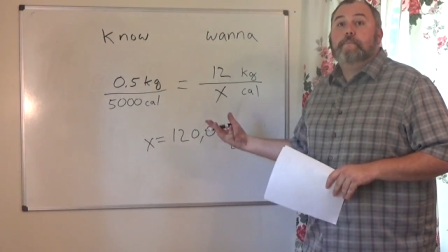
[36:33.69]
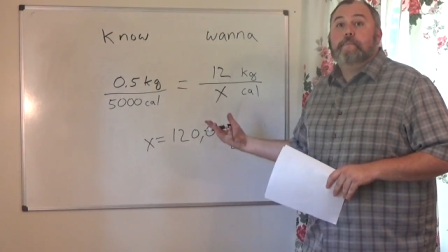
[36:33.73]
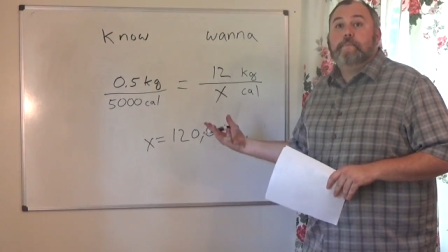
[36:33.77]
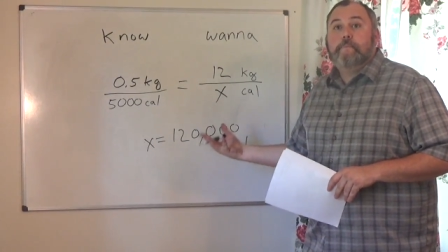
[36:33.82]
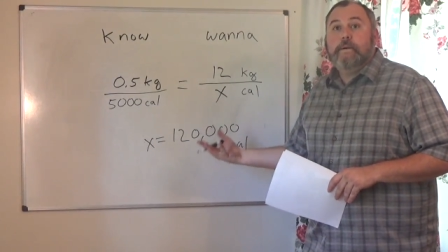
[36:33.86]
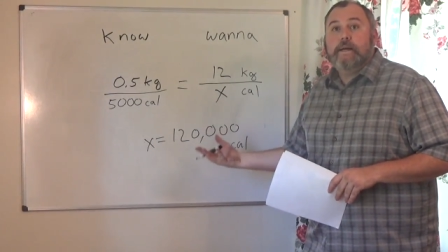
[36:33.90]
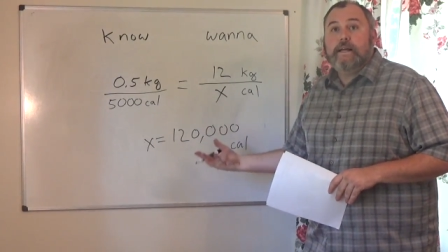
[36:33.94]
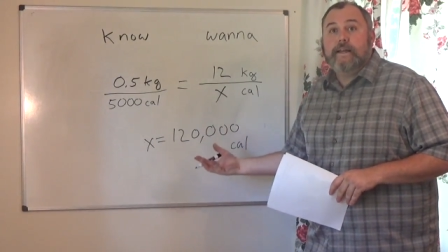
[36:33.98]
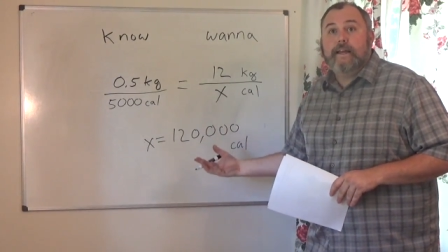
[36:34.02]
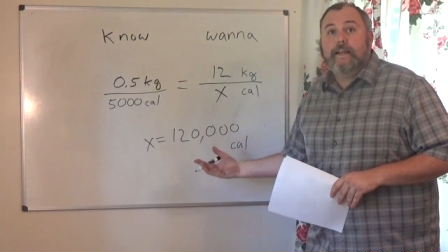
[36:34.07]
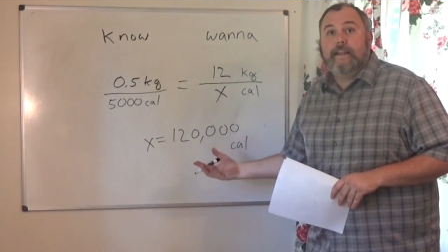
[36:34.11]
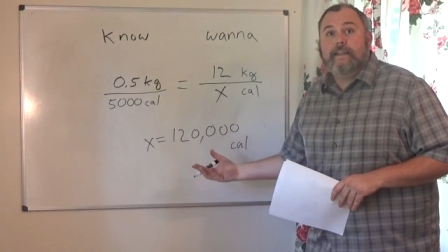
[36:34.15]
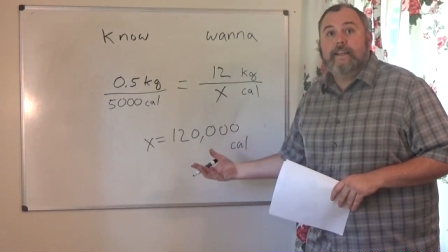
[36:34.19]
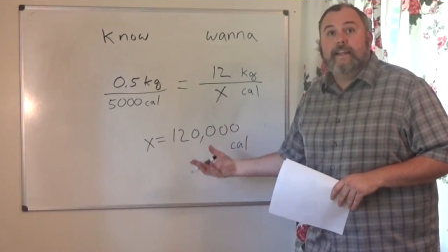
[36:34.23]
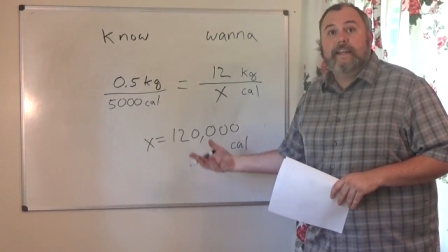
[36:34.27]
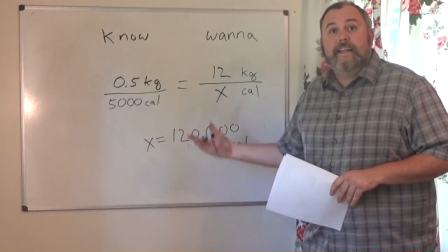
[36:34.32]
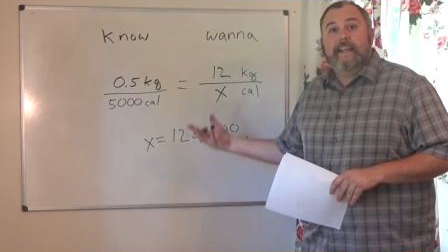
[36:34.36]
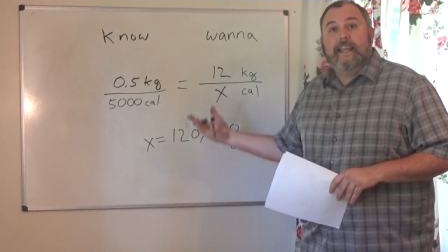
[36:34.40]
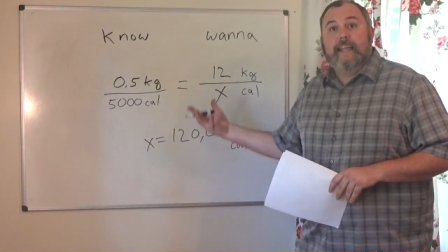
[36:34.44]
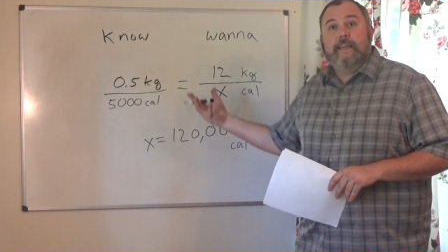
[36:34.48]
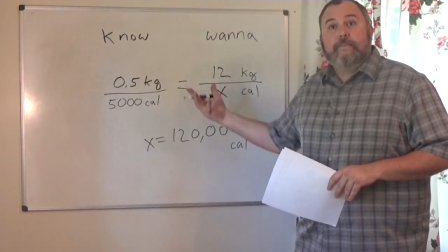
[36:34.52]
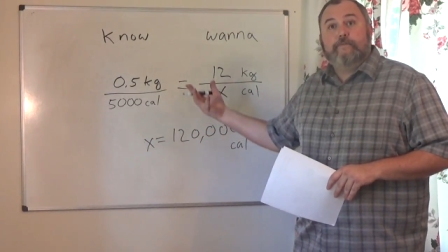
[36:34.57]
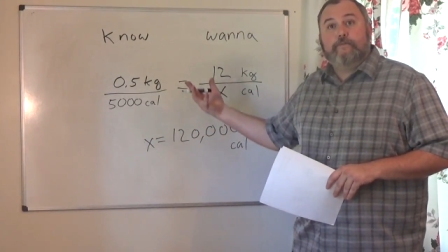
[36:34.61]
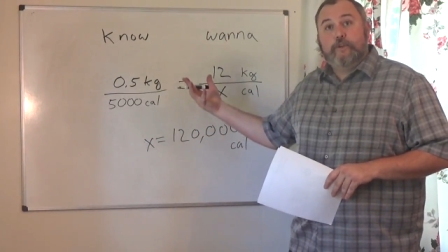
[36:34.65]
But
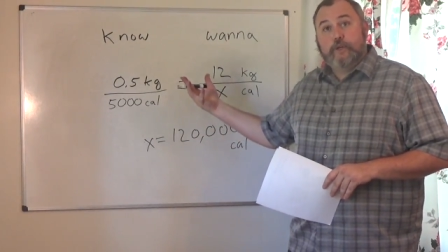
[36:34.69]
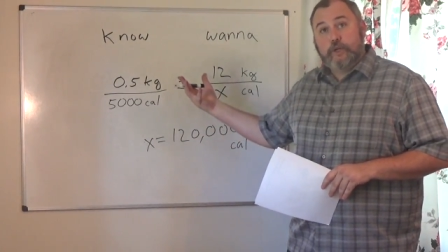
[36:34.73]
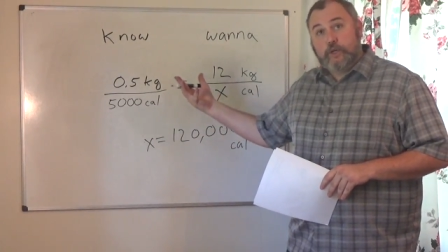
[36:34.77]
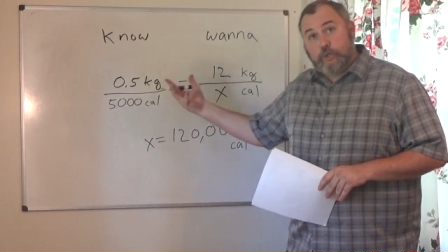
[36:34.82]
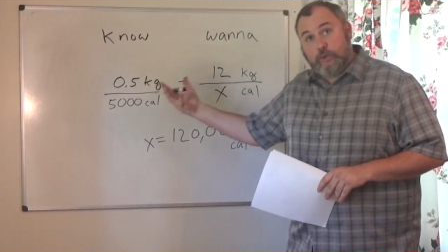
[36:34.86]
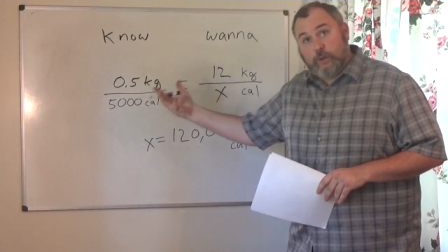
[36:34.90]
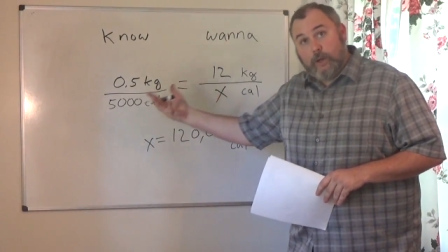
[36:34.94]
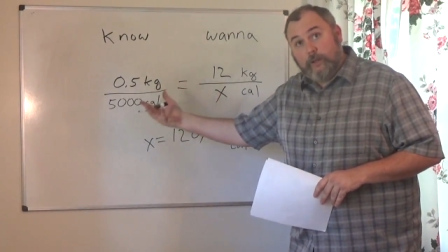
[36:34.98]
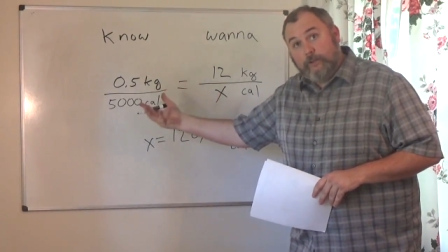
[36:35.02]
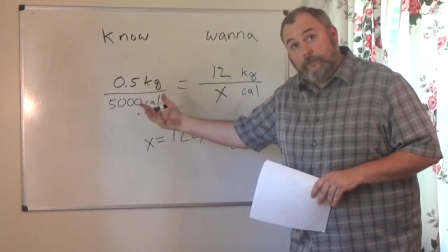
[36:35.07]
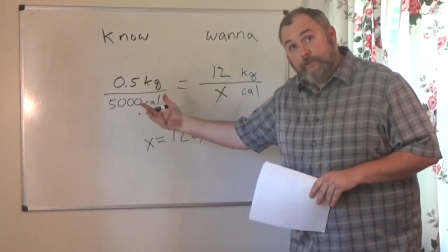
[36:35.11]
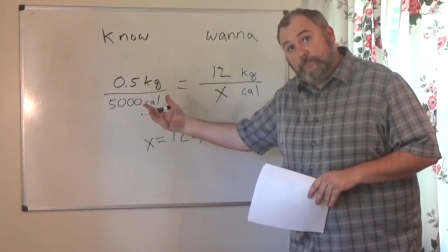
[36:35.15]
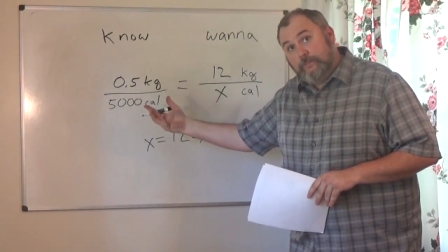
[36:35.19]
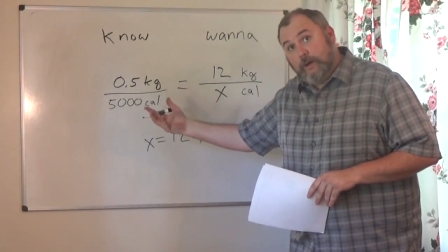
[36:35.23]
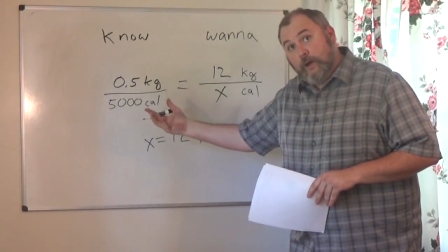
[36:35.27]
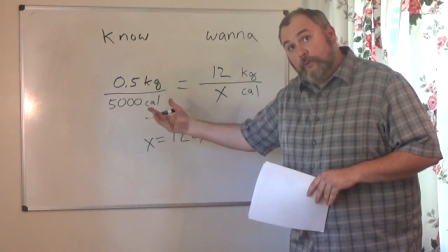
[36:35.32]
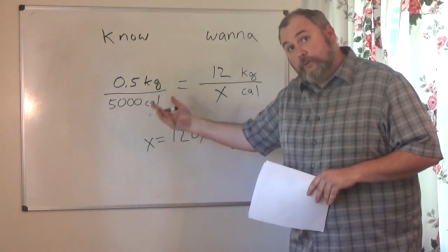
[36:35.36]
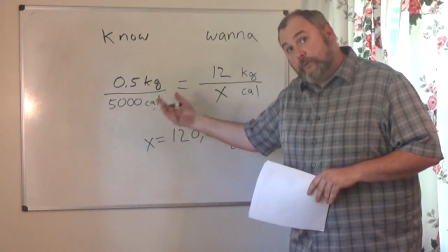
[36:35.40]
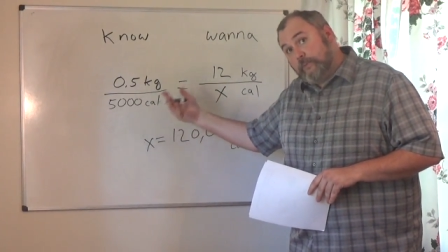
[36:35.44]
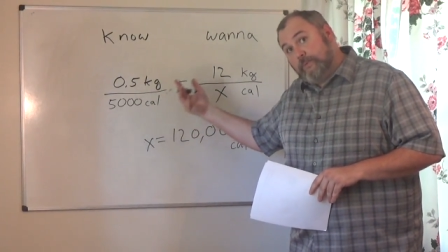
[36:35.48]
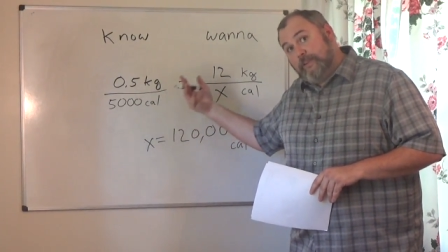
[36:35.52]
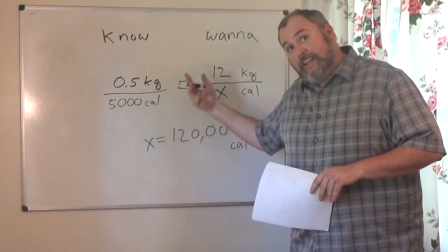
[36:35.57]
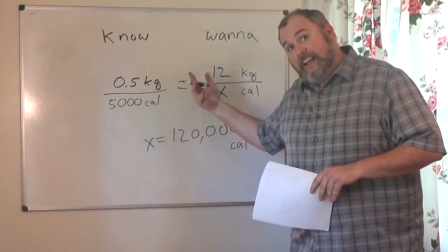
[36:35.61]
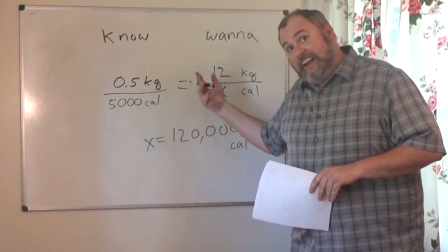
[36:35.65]
if you cross
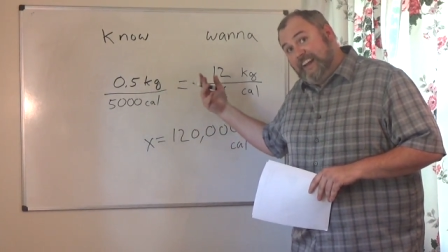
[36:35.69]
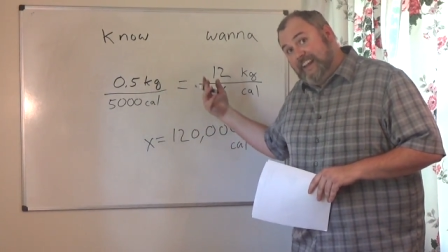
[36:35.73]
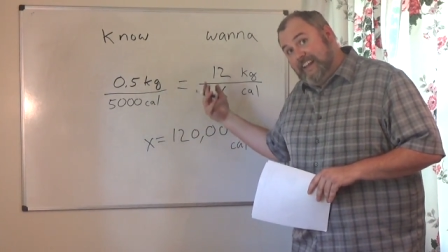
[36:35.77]
multiply